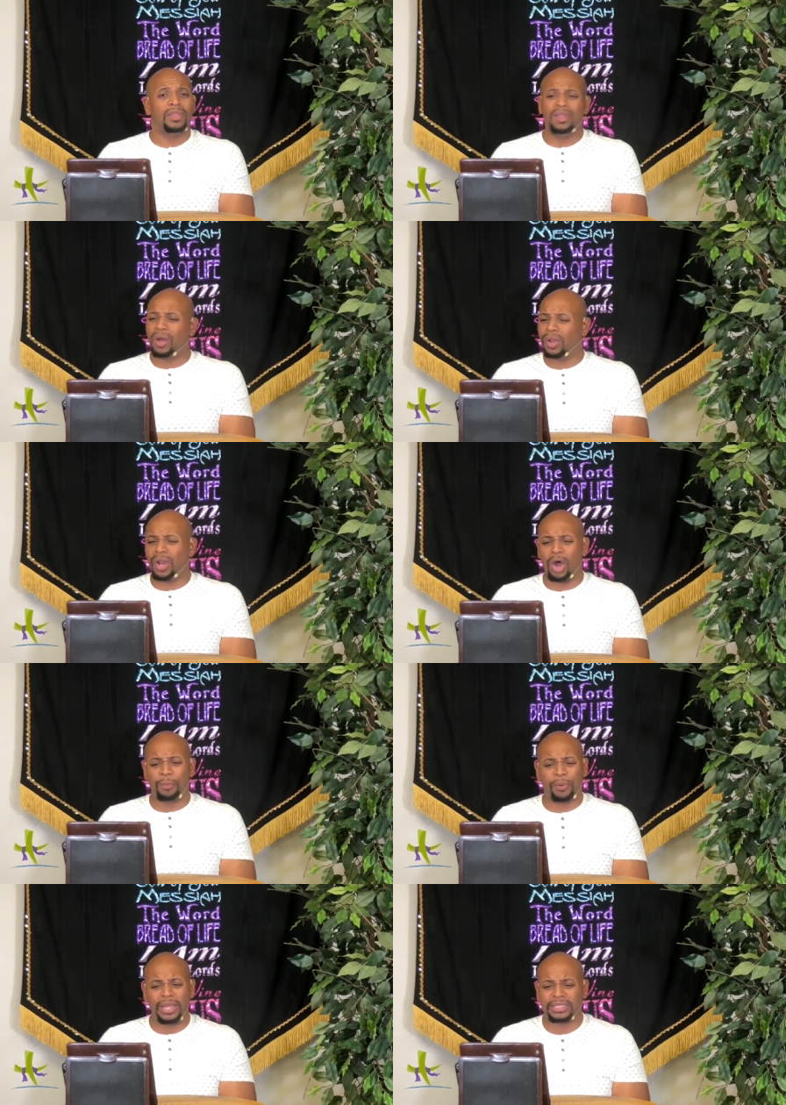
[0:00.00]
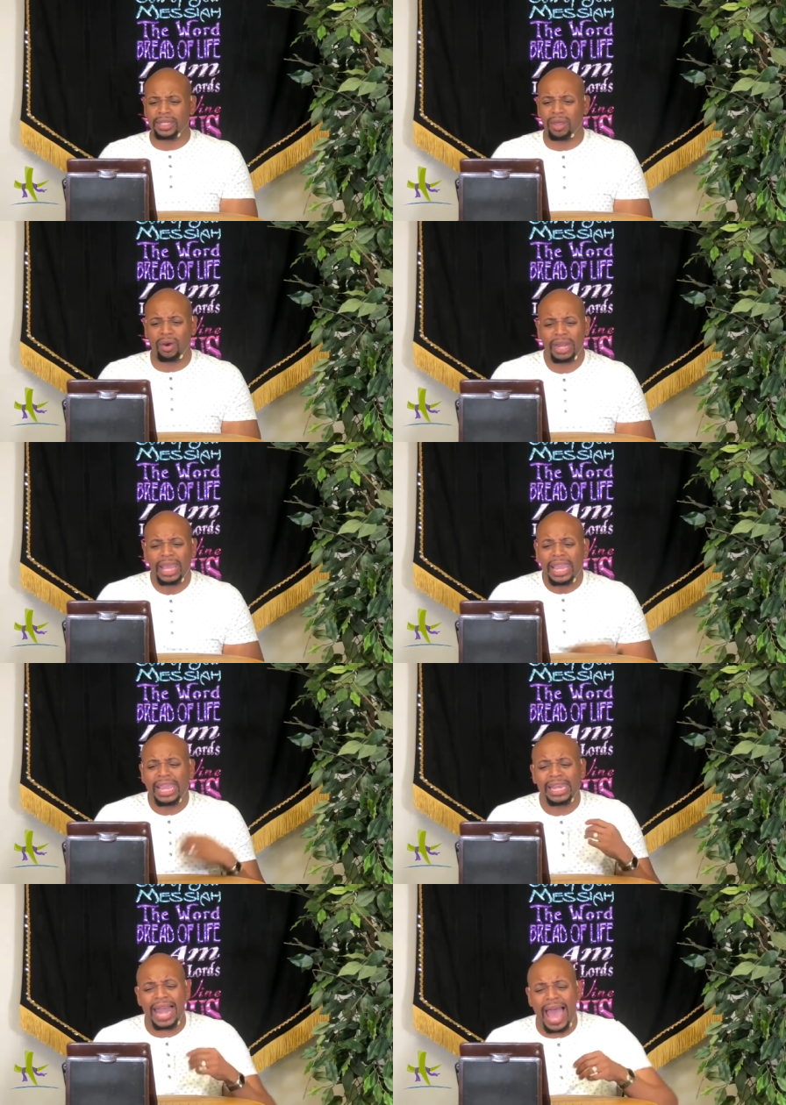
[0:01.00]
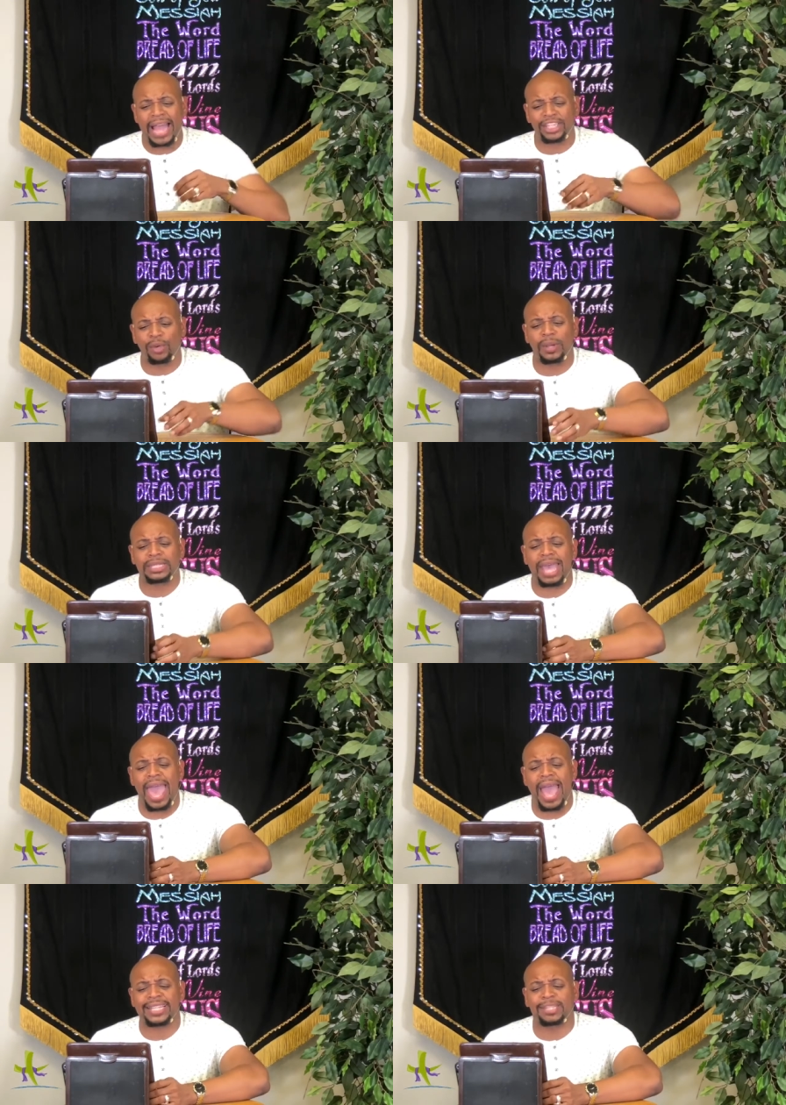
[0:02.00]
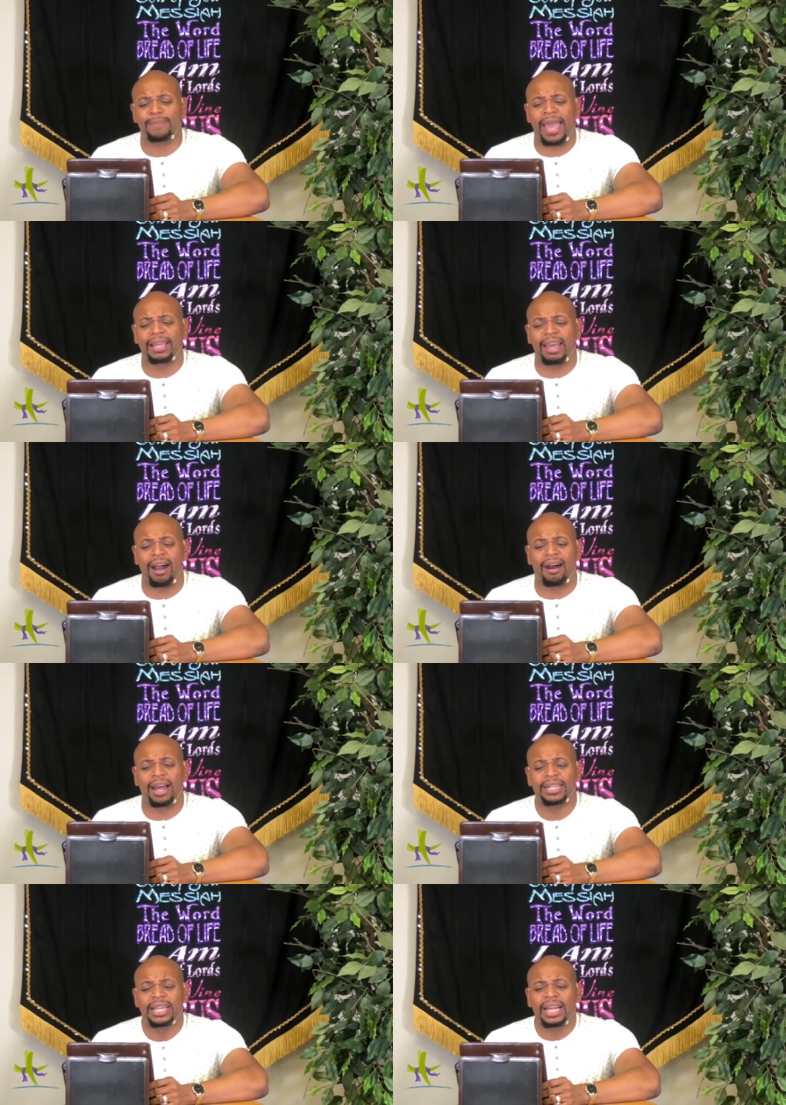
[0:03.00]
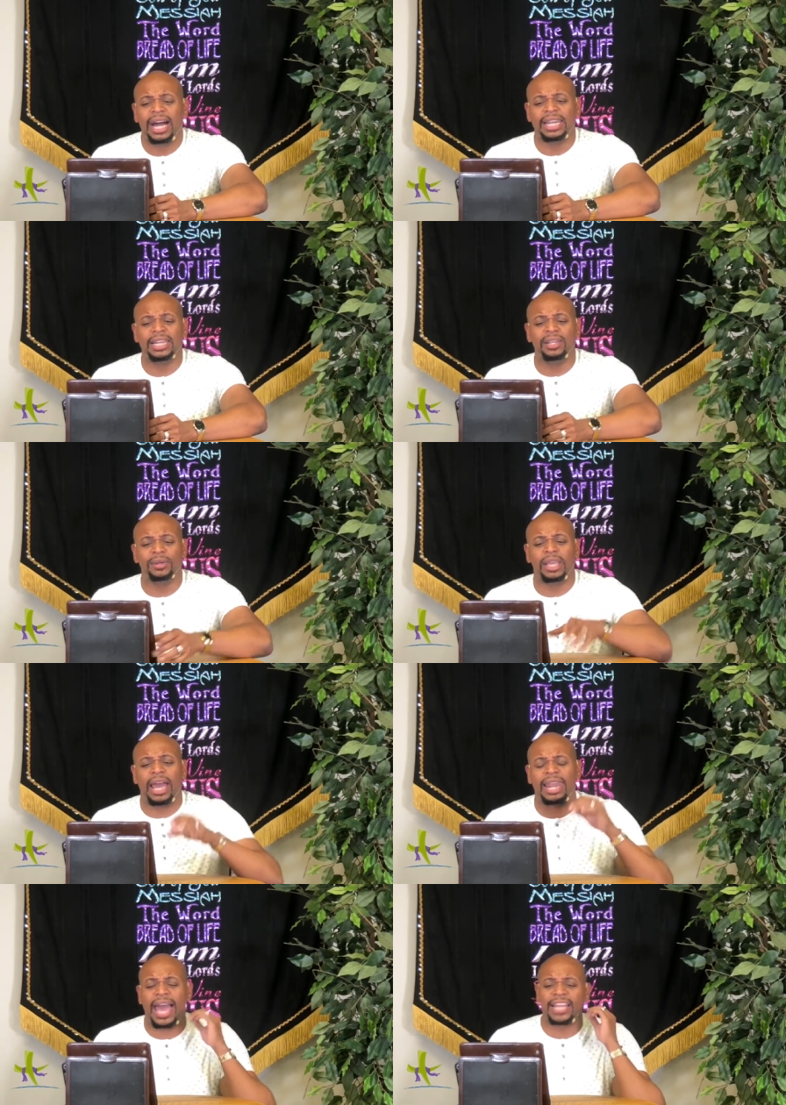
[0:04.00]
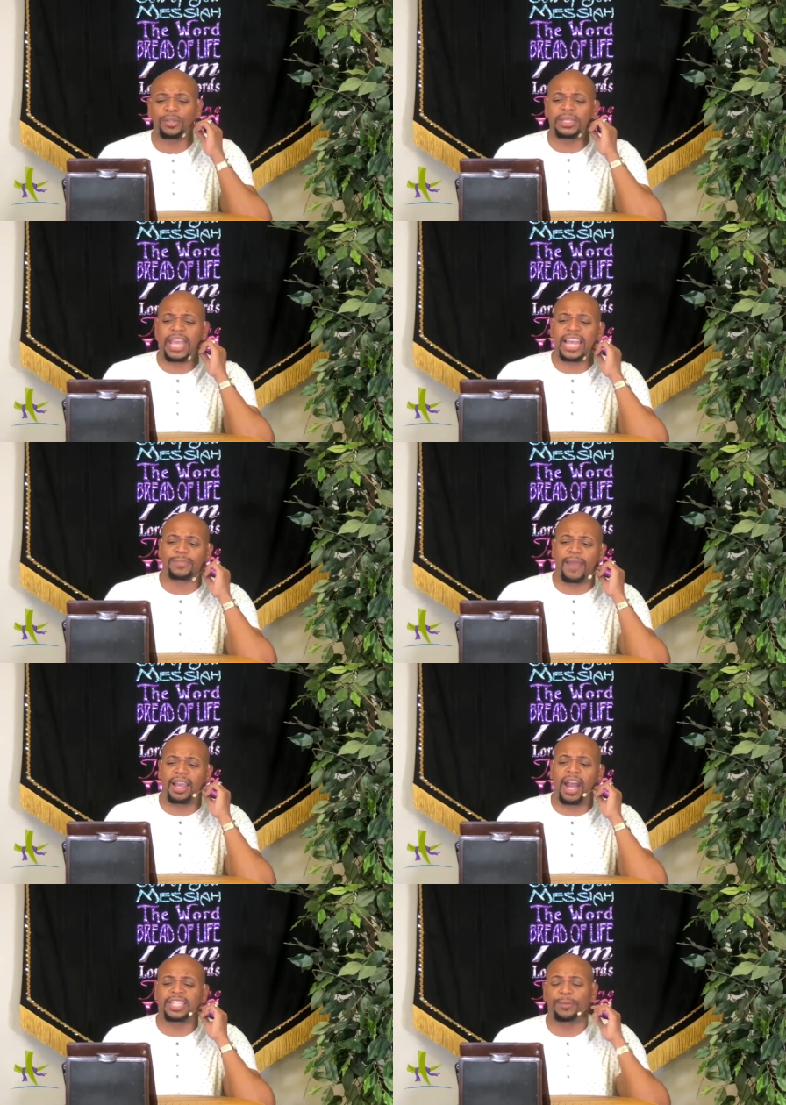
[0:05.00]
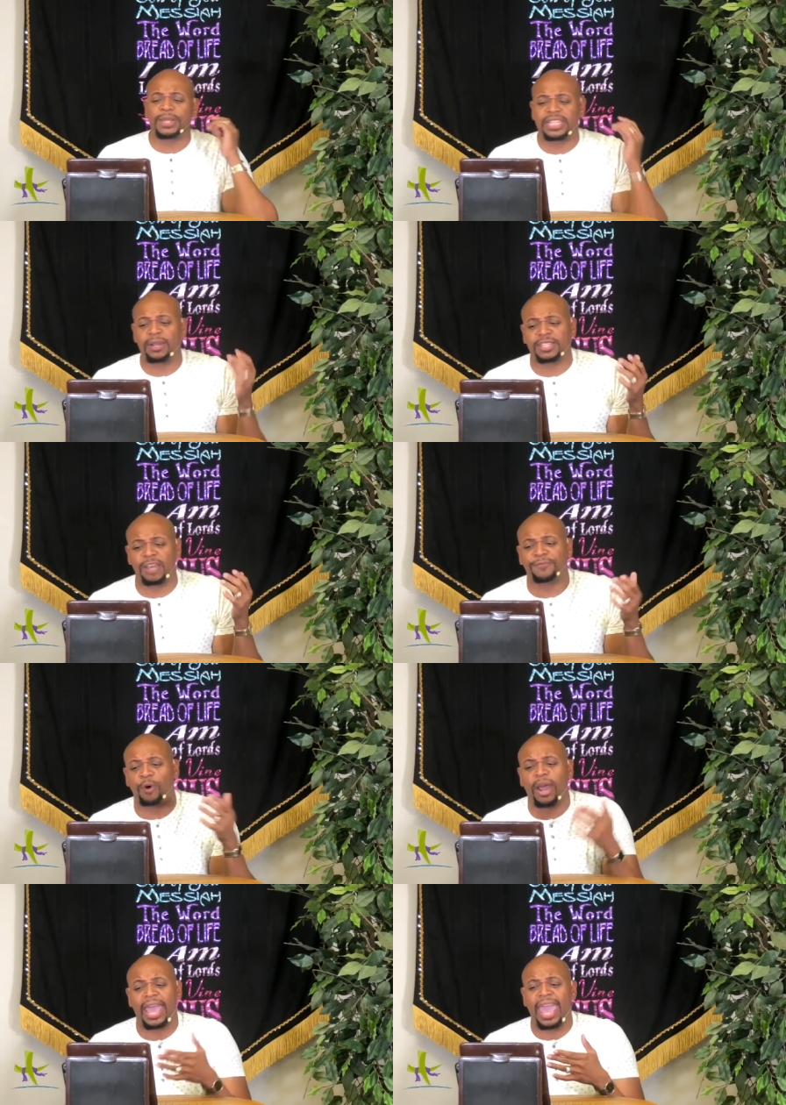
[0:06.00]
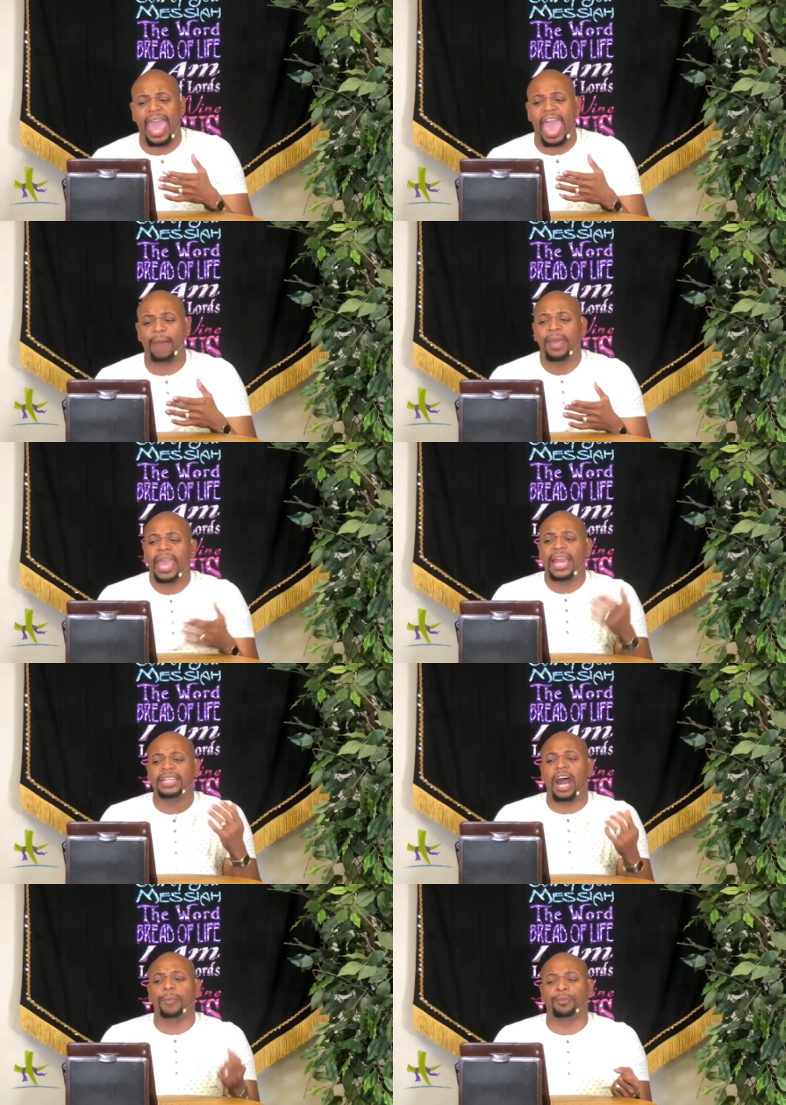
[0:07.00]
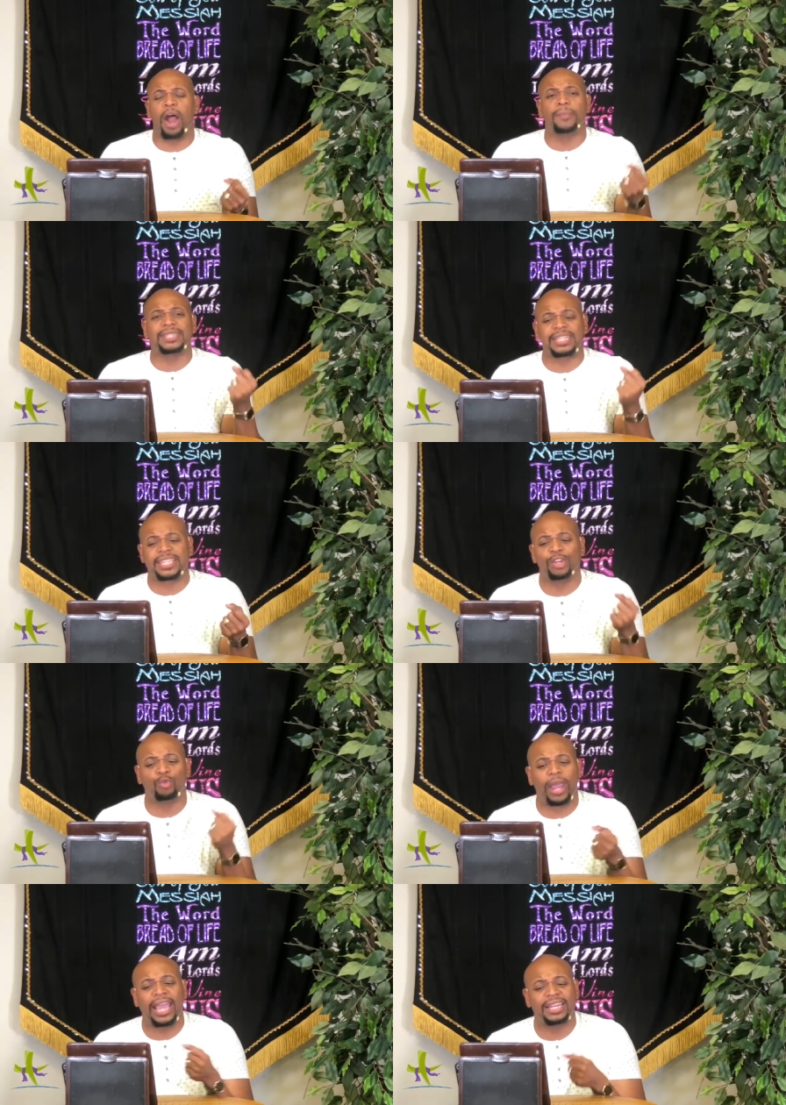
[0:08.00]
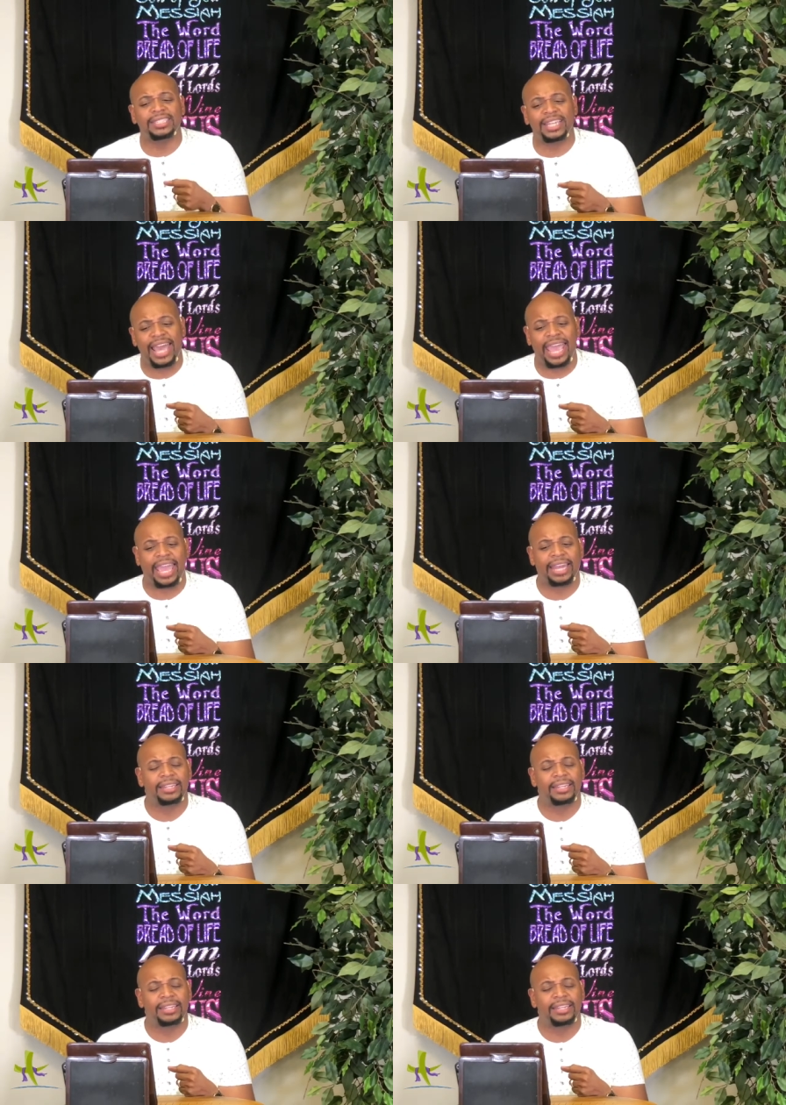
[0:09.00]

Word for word: No, no, no. Praise the Lord. Elijah was asked by God, hallelujah. Elijah was asked by God to present himself for Ahab, and God promised to send rain in the land.